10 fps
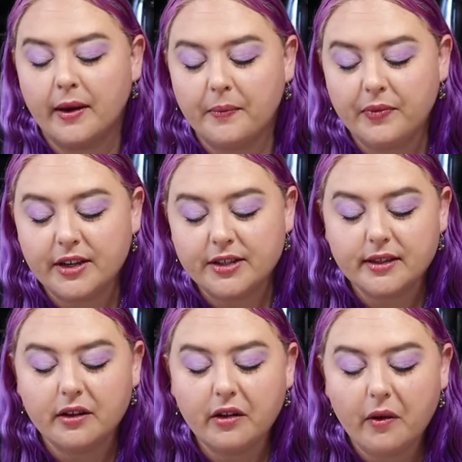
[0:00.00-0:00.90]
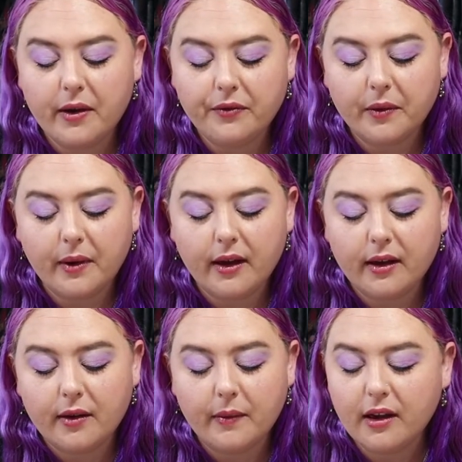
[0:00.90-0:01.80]
well, they're just going to go everywhere.
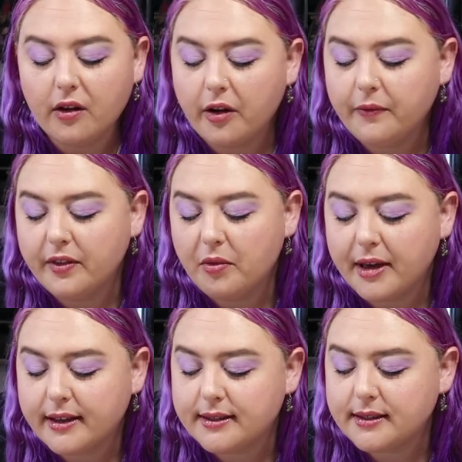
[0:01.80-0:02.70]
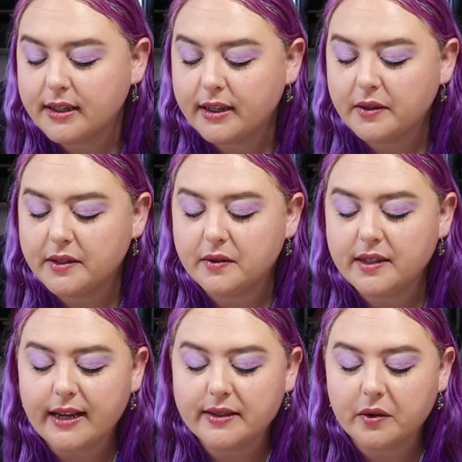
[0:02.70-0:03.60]
We're going to hope for the best. It'll still
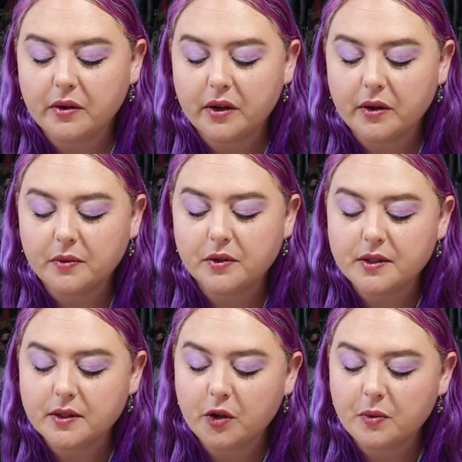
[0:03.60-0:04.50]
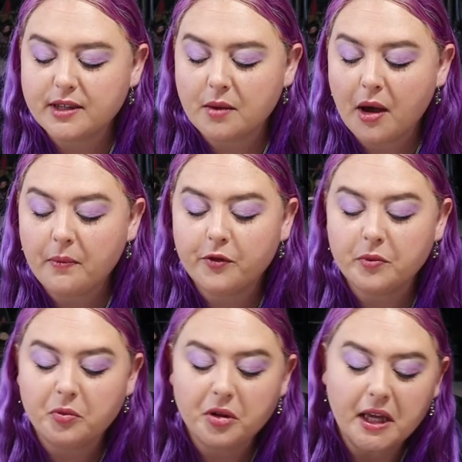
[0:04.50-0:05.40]
taste good. We'll just scoop some up
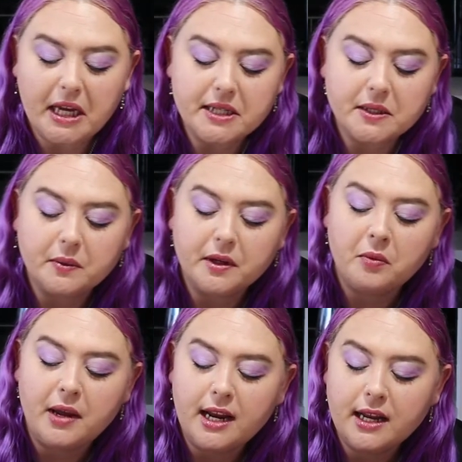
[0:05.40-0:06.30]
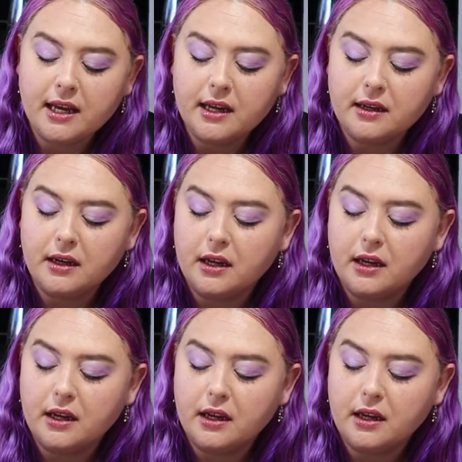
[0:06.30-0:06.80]
from the plate. I'm eating it.